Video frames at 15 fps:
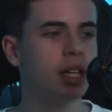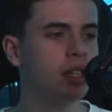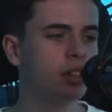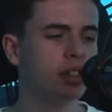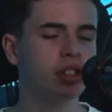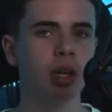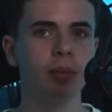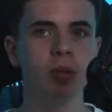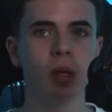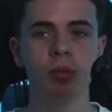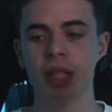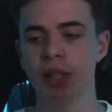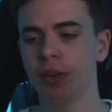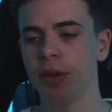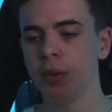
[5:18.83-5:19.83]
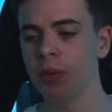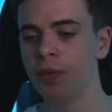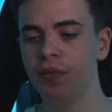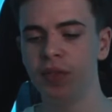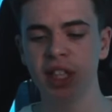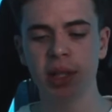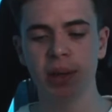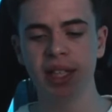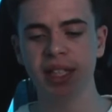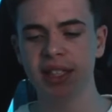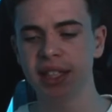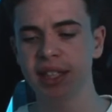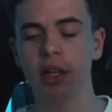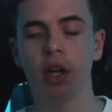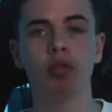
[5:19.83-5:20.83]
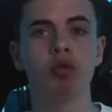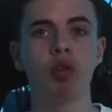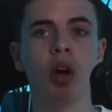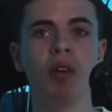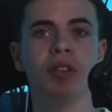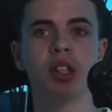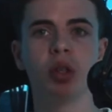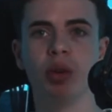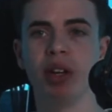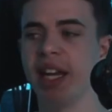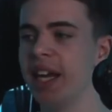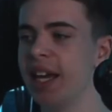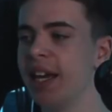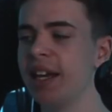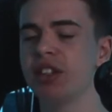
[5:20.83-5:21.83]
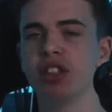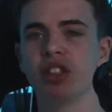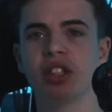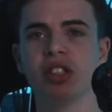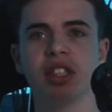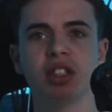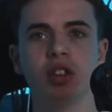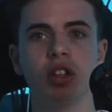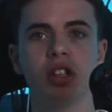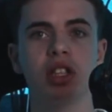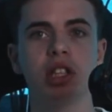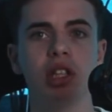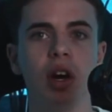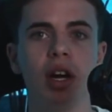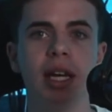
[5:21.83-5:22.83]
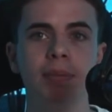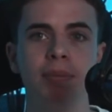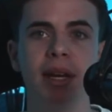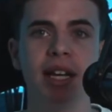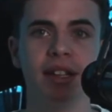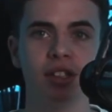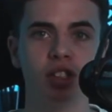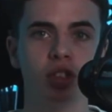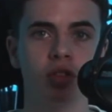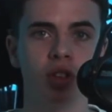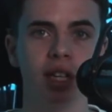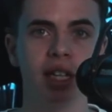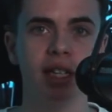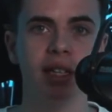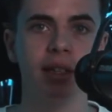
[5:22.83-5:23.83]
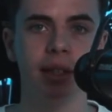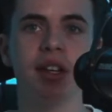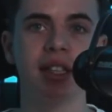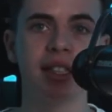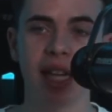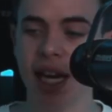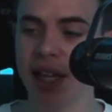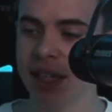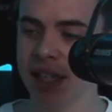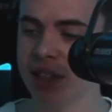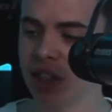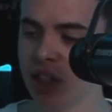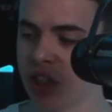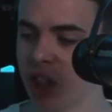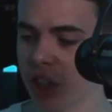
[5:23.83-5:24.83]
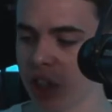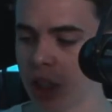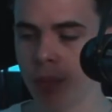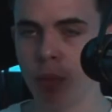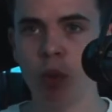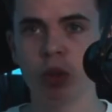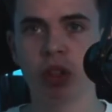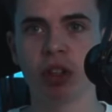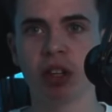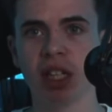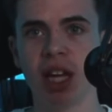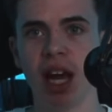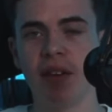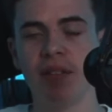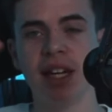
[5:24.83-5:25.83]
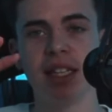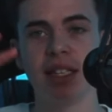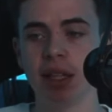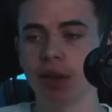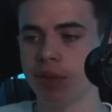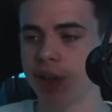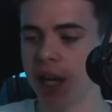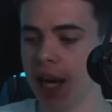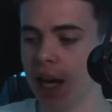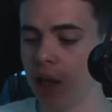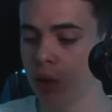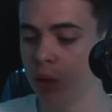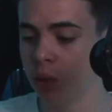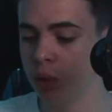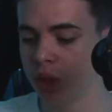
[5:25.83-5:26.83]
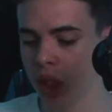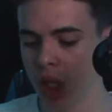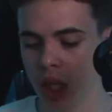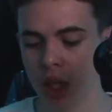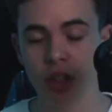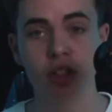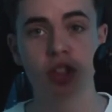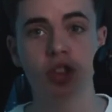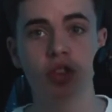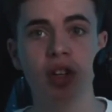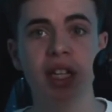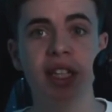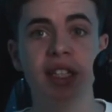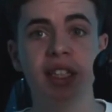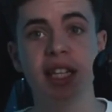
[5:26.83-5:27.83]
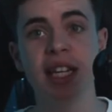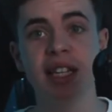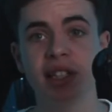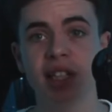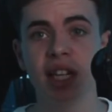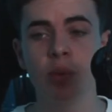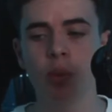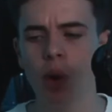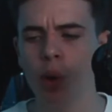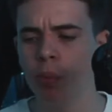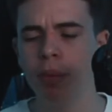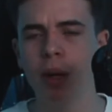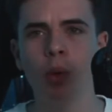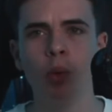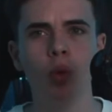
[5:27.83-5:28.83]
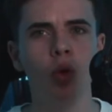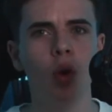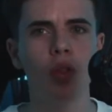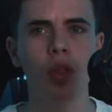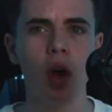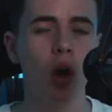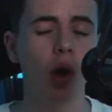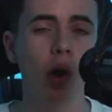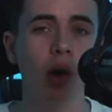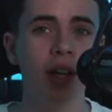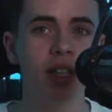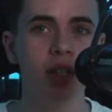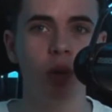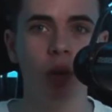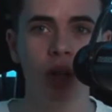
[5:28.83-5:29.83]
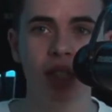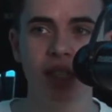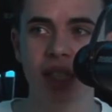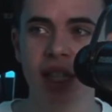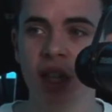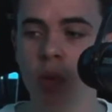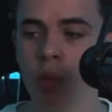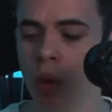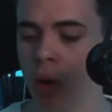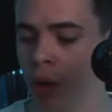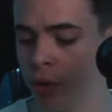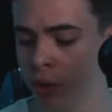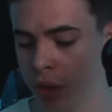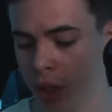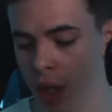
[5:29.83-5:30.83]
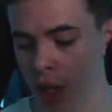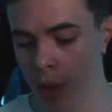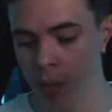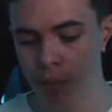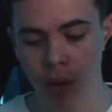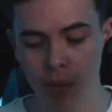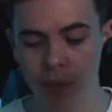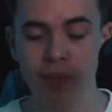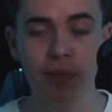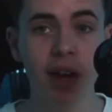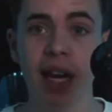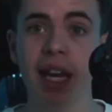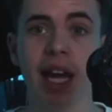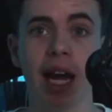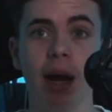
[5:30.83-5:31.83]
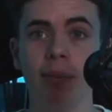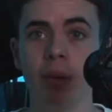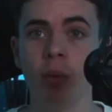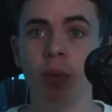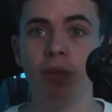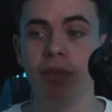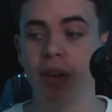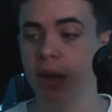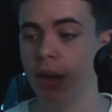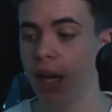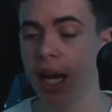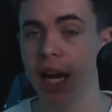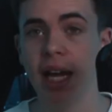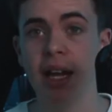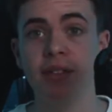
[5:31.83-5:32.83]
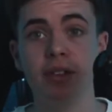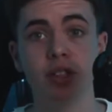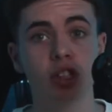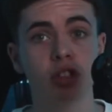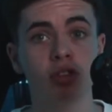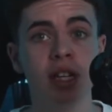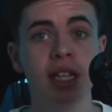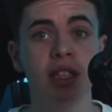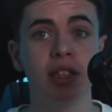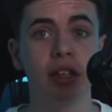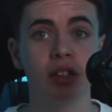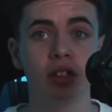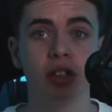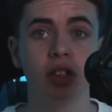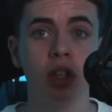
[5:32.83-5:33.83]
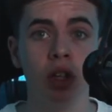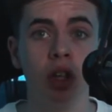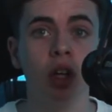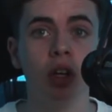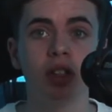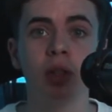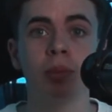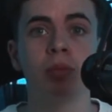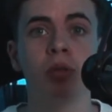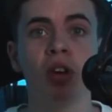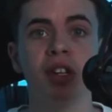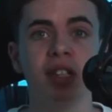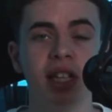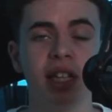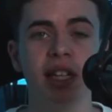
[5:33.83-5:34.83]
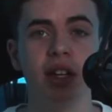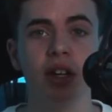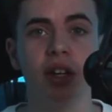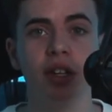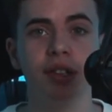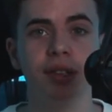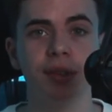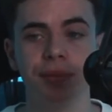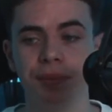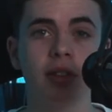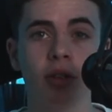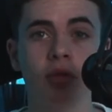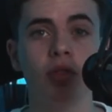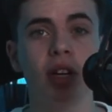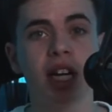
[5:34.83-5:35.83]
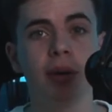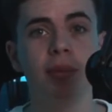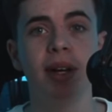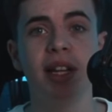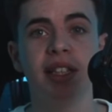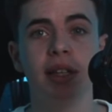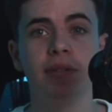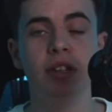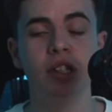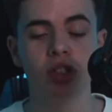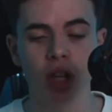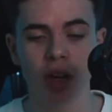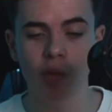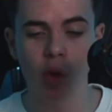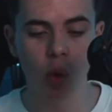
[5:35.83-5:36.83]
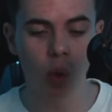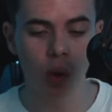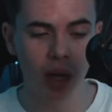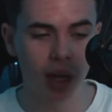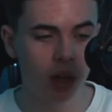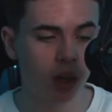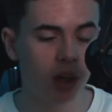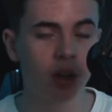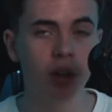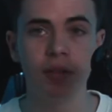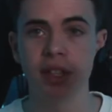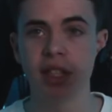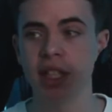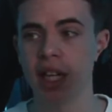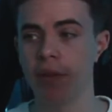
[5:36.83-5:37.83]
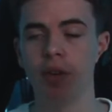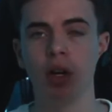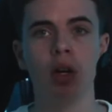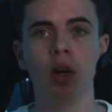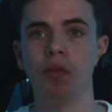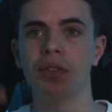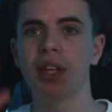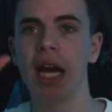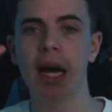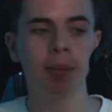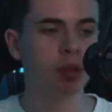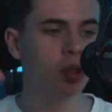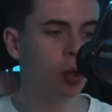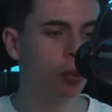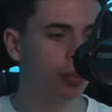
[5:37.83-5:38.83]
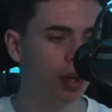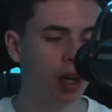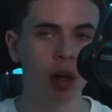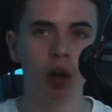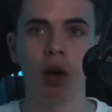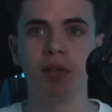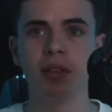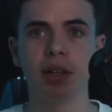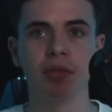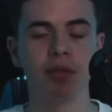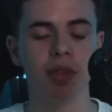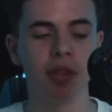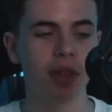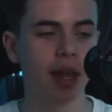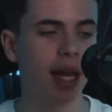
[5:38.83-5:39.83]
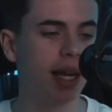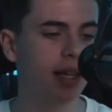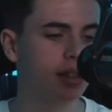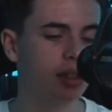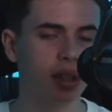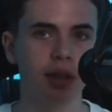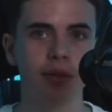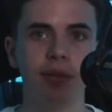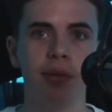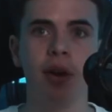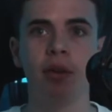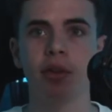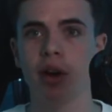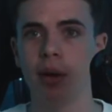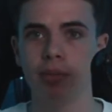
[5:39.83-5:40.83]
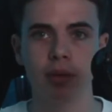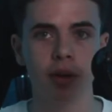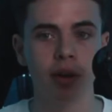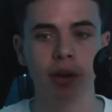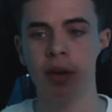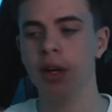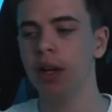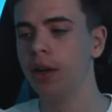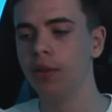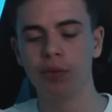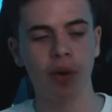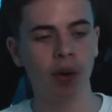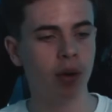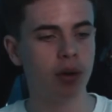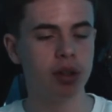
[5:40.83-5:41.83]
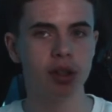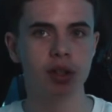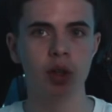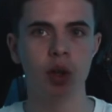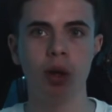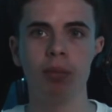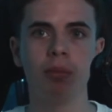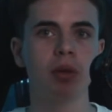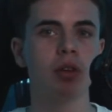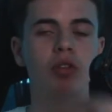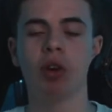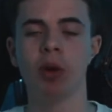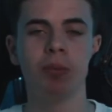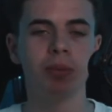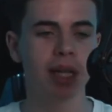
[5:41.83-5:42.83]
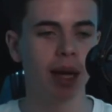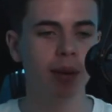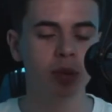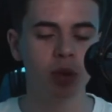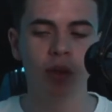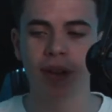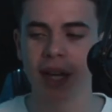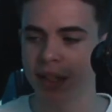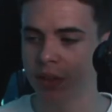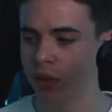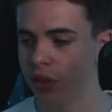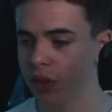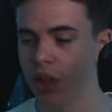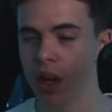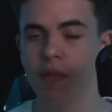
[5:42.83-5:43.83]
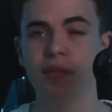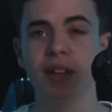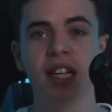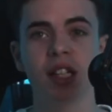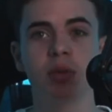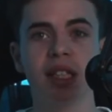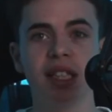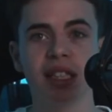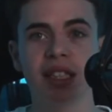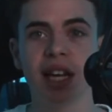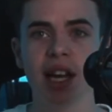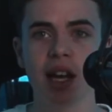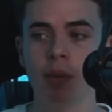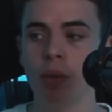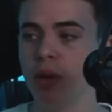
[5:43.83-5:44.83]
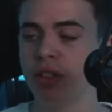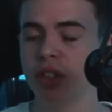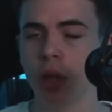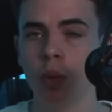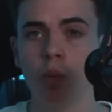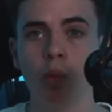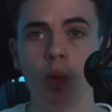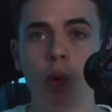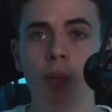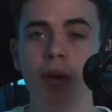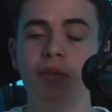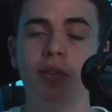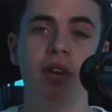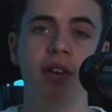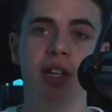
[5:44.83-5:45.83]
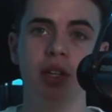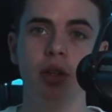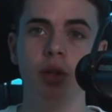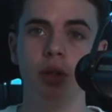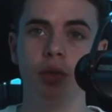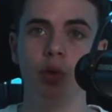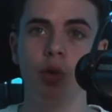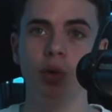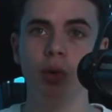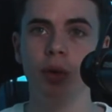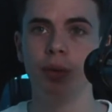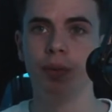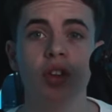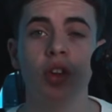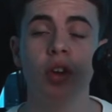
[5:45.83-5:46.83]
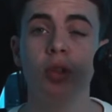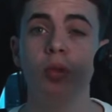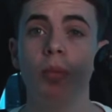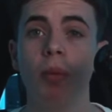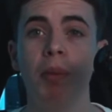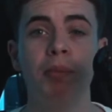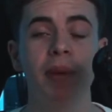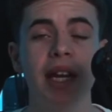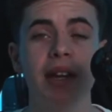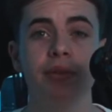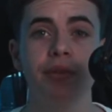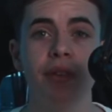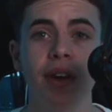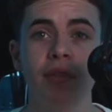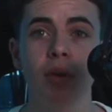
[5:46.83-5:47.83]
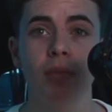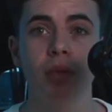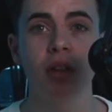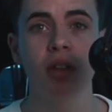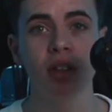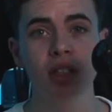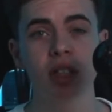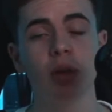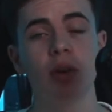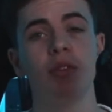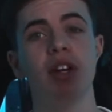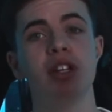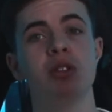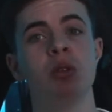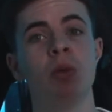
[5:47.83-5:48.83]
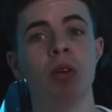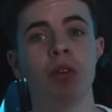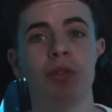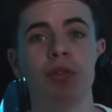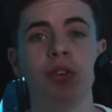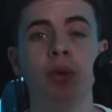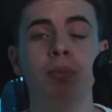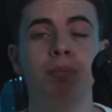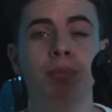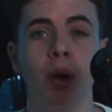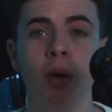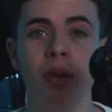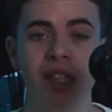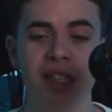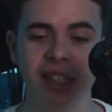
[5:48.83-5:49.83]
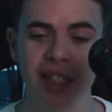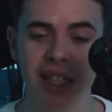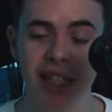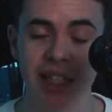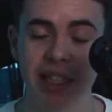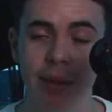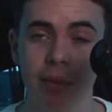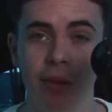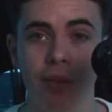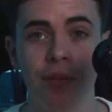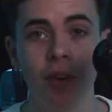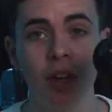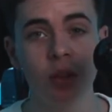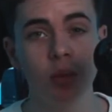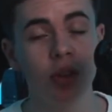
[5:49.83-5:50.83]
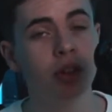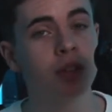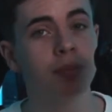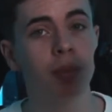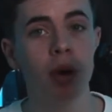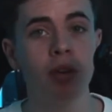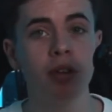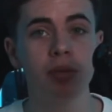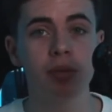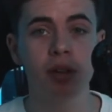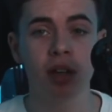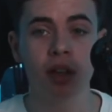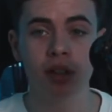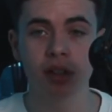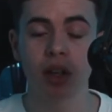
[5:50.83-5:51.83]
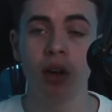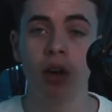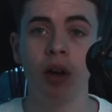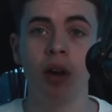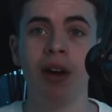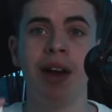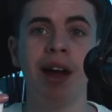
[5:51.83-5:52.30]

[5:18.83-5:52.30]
so sometimes if I'm doing video editing, I'd rather do it on here just because it's got a slightly bigger screen. The stand is adjustable, so you could have it at different angles. The screen is decently well built, not the highest quality in the world, but I'm fairly happy with it, and the screen does look surprisingly good. So I'd recommend this if you travel quite a lot and obviously you have a lot of tabs open, a lot of different things like Final Cut Pro, Photoshop, Chrome tabs, all that sort of stuff. That's when the second monitor will be very useful. So those are my main favourite products, however I do have a few bonus things. And my first one of those bonus products are